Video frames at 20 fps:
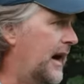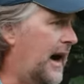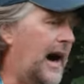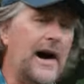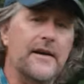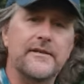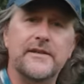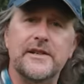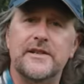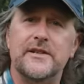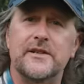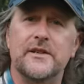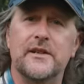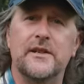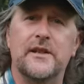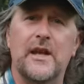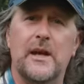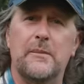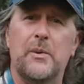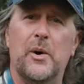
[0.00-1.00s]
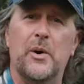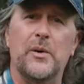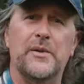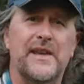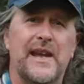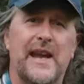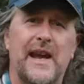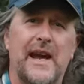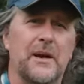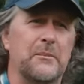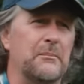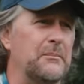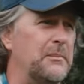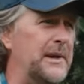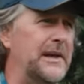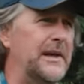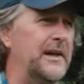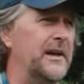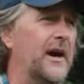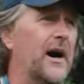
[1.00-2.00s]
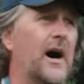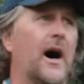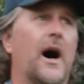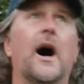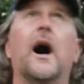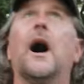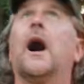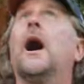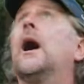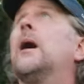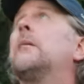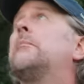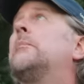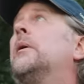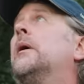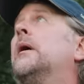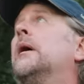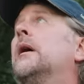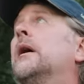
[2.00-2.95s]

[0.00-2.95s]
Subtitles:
Obviously, they both can't be up